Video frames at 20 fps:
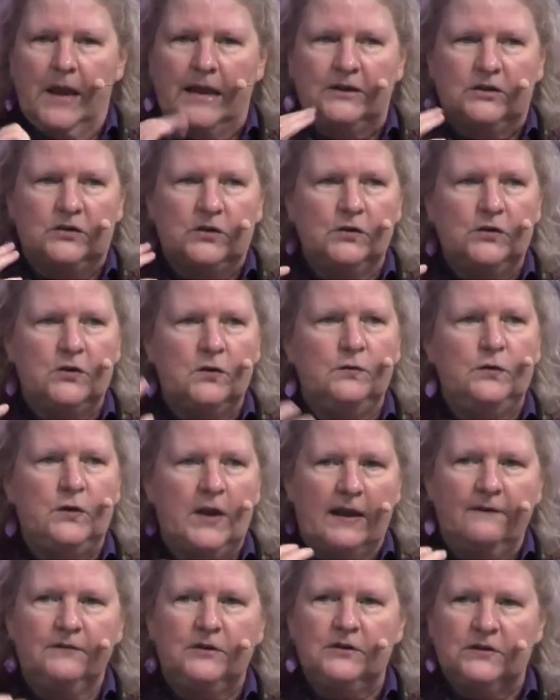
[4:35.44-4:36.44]
so you
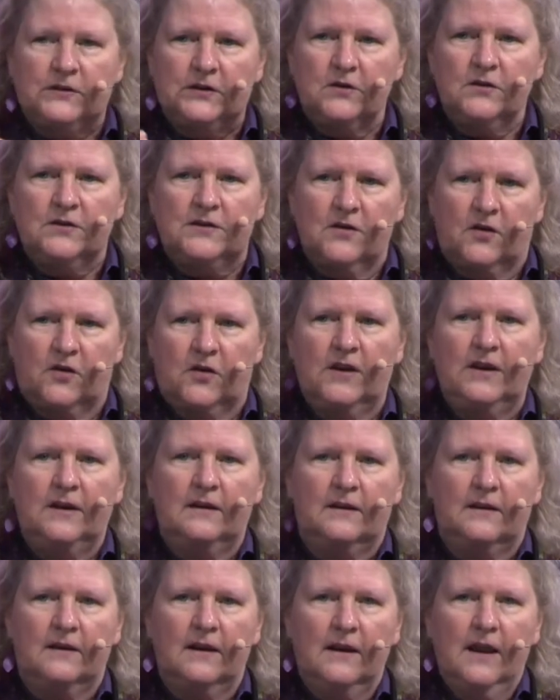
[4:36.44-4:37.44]
have to start to
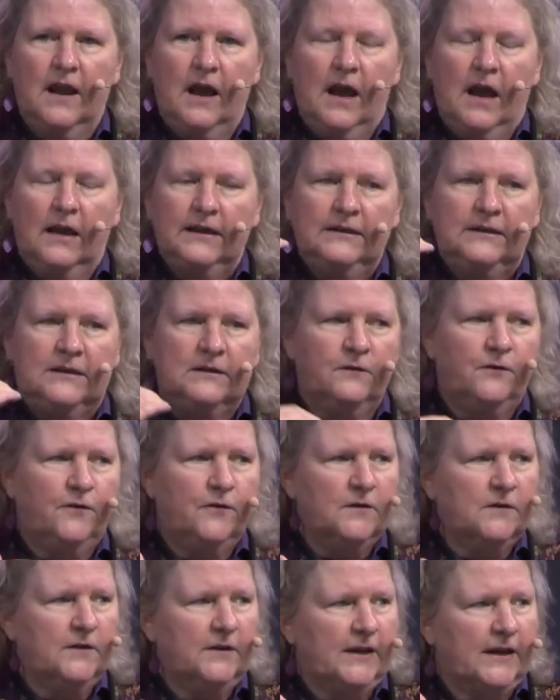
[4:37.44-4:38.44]
think
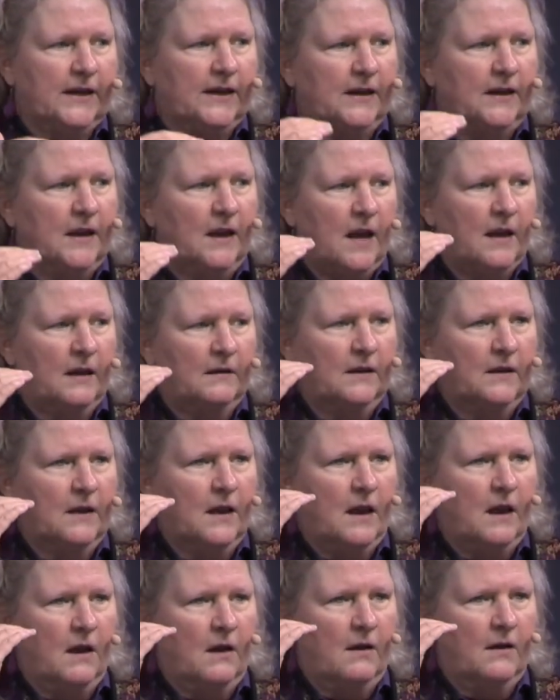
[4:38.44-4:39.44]
differently
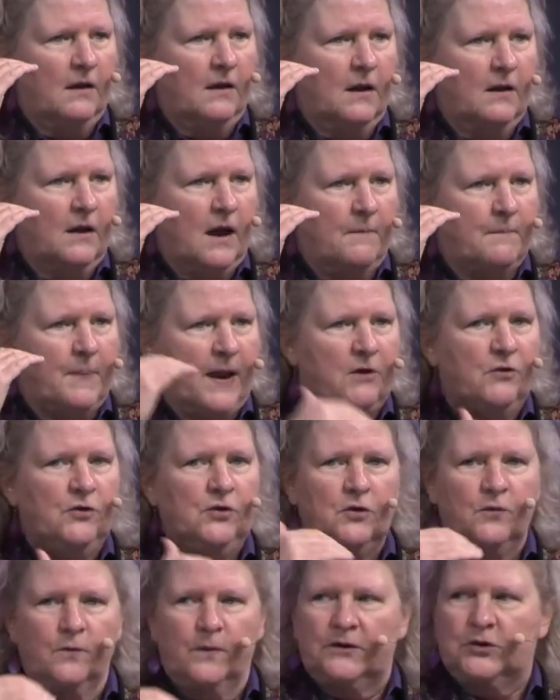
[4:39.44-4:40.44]
about
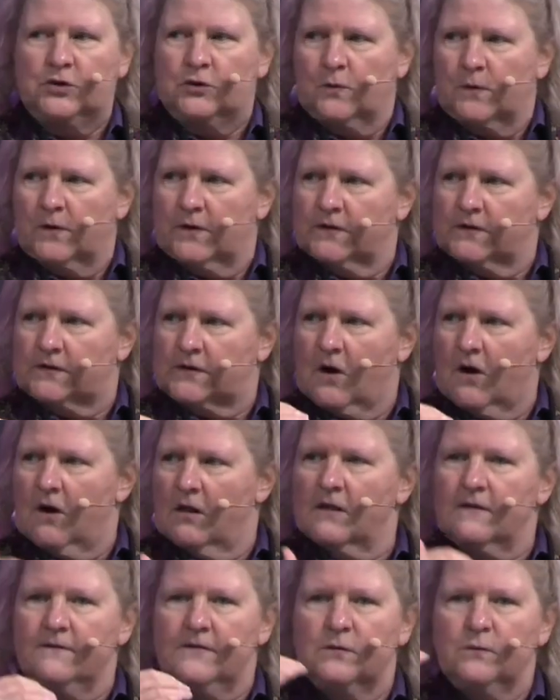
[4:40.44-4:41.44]
your rituals.
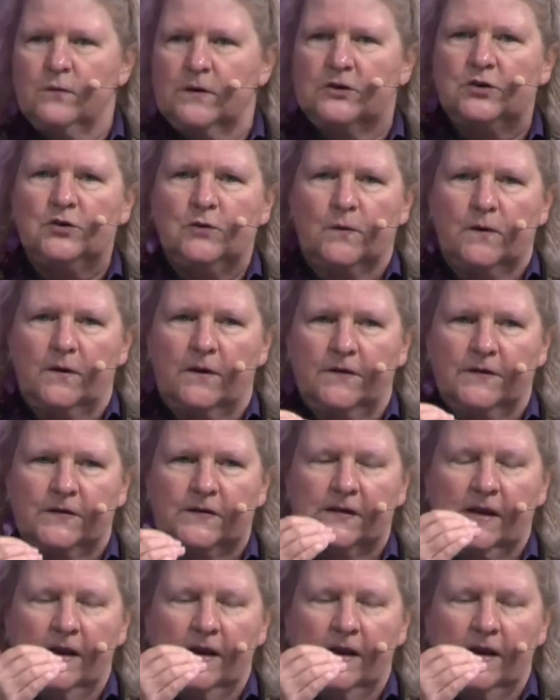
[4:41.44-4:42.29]
All of the rituals,